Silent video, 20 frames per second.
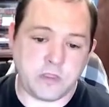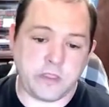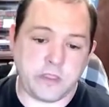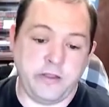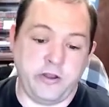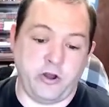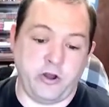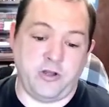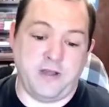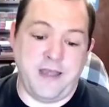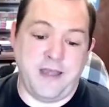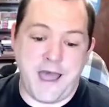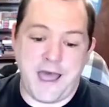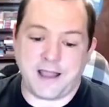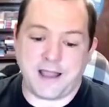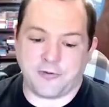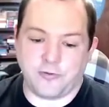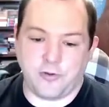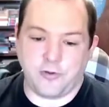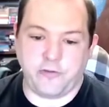You're
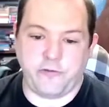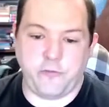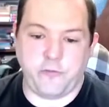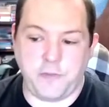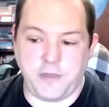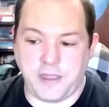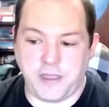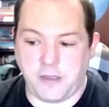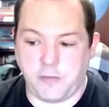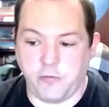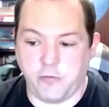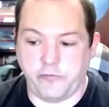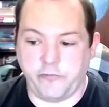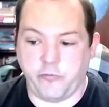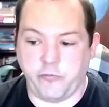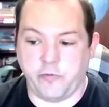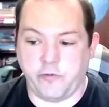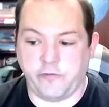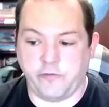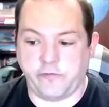not going to be able
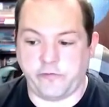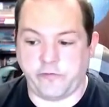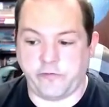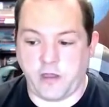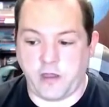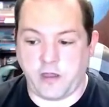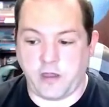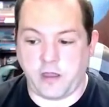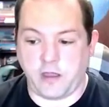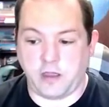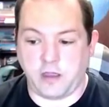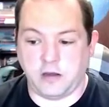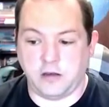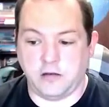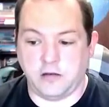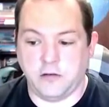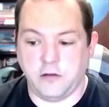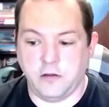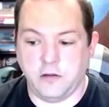to assign